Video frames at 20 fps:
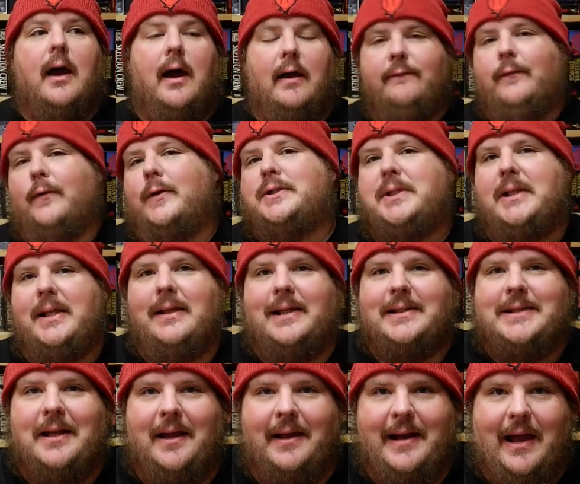Unfortunately,
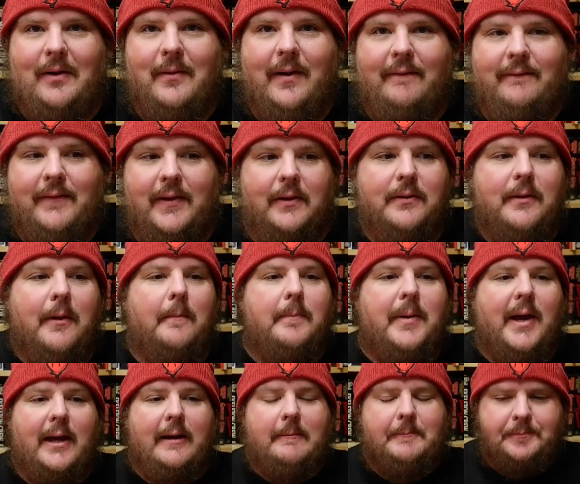that's not how I felt.
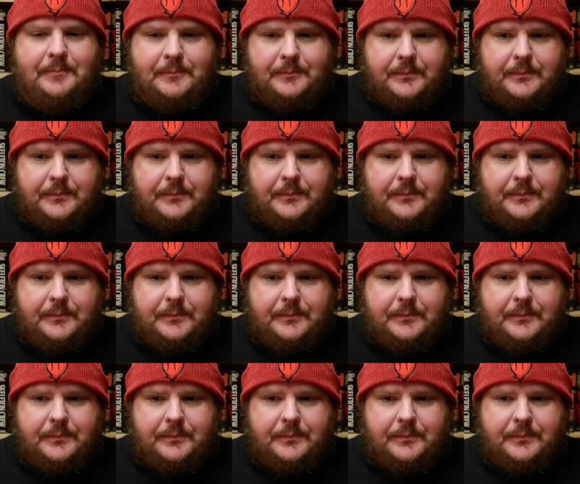But